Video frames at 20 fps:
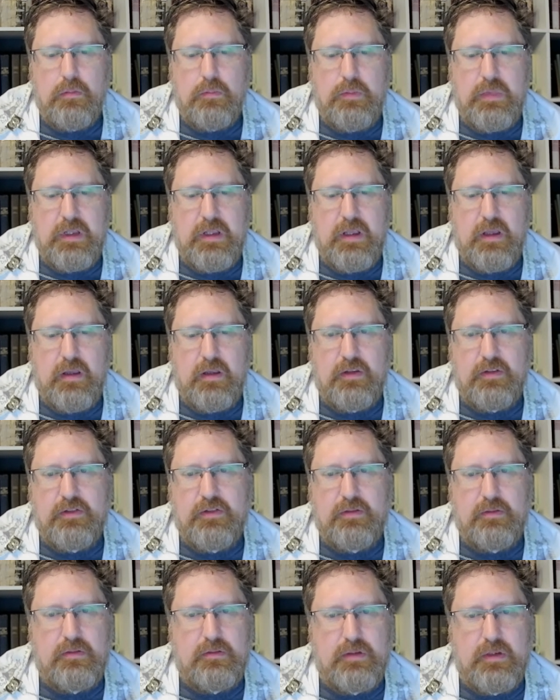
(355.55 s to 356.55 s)
Because
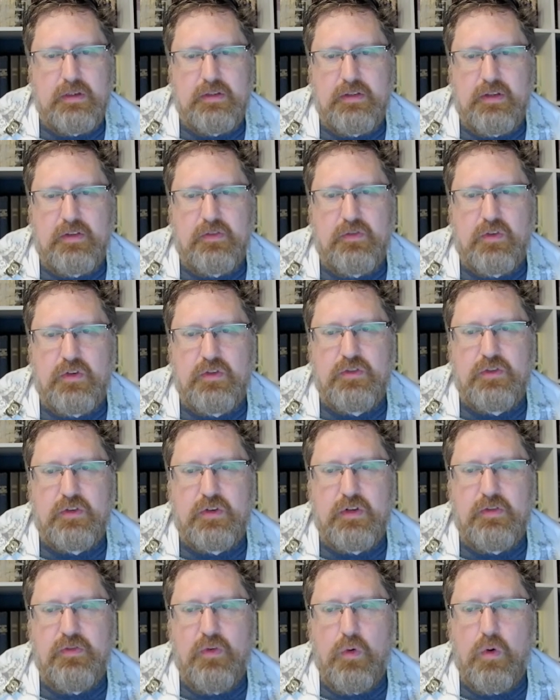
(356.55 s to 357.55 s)
he says in verse
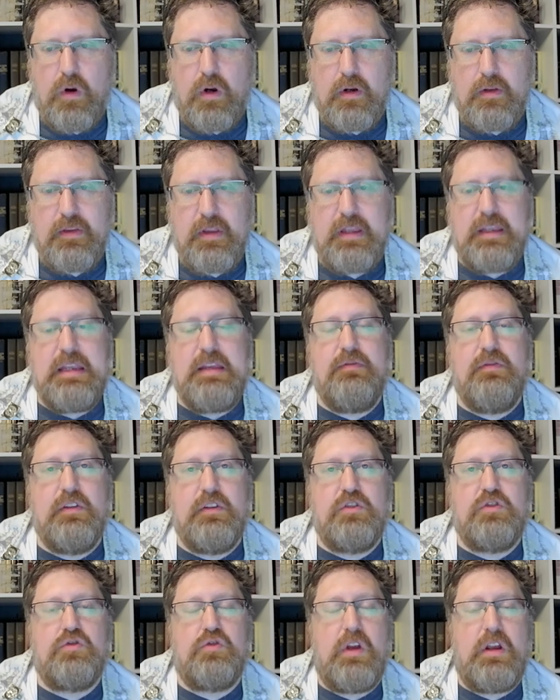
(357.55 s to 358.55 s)
thirty-four that even the
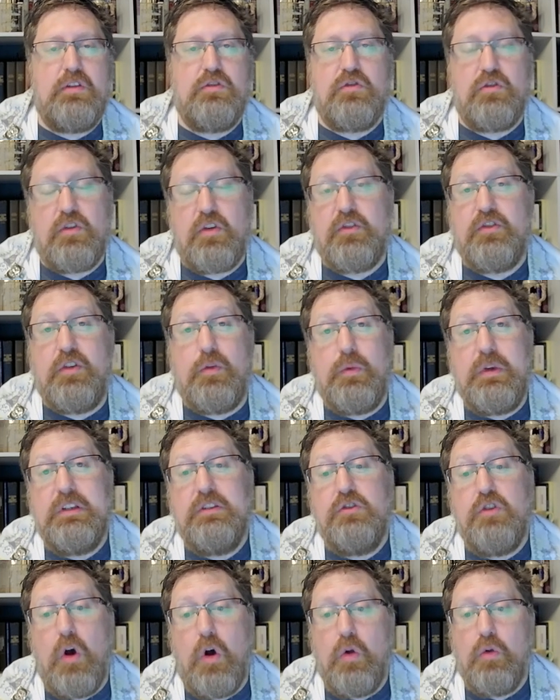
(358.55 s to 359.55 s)
stranger, those that we
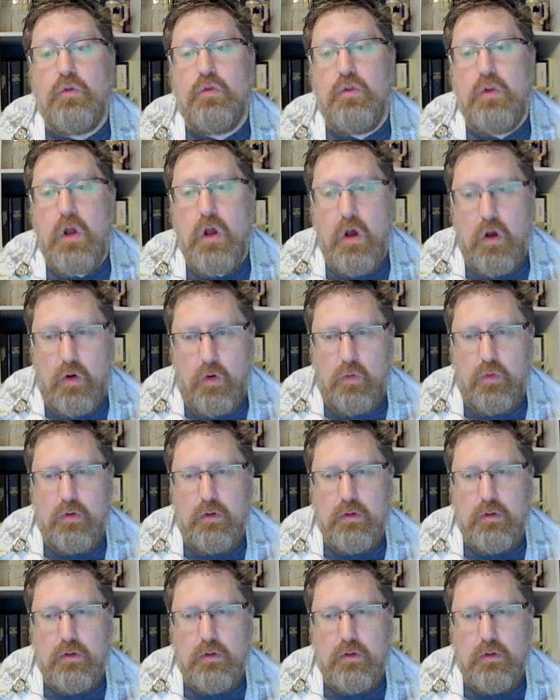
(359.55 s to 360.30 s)
don't know,